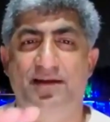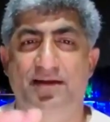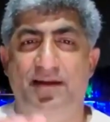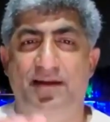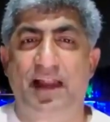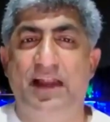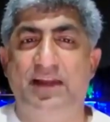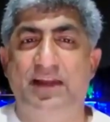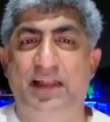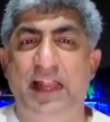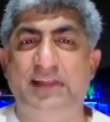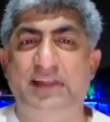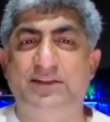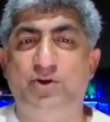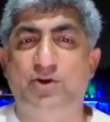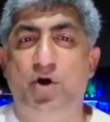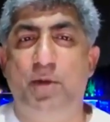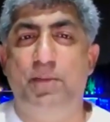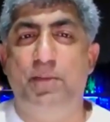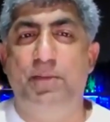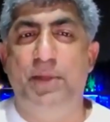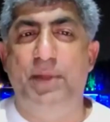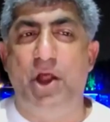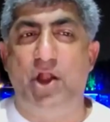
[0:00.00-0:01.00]
Let's
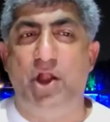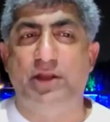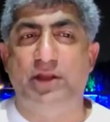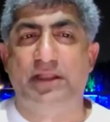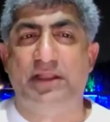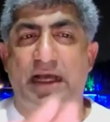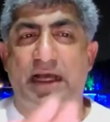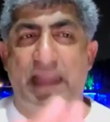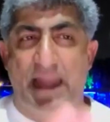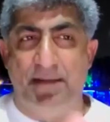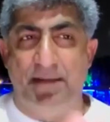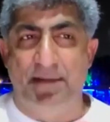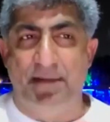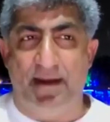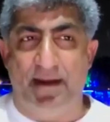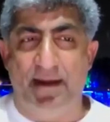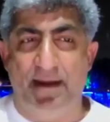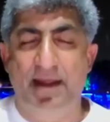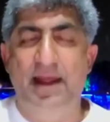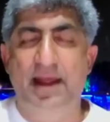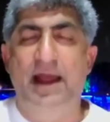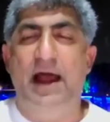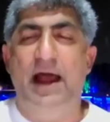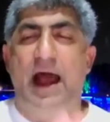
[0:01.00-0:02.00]
go beyond the grammar.
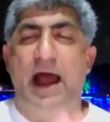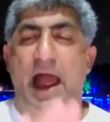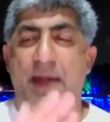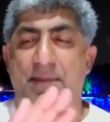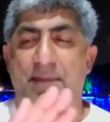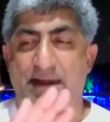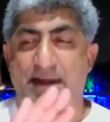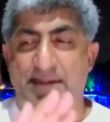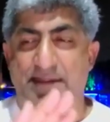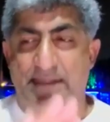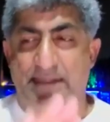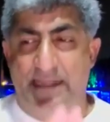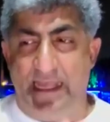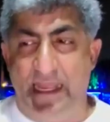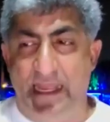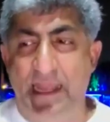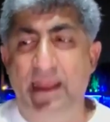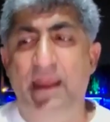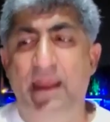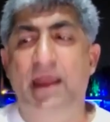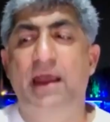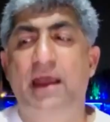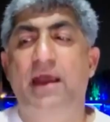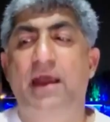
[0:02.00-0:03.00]
I am
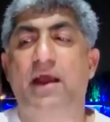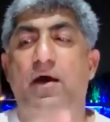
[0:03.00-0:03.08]
asking,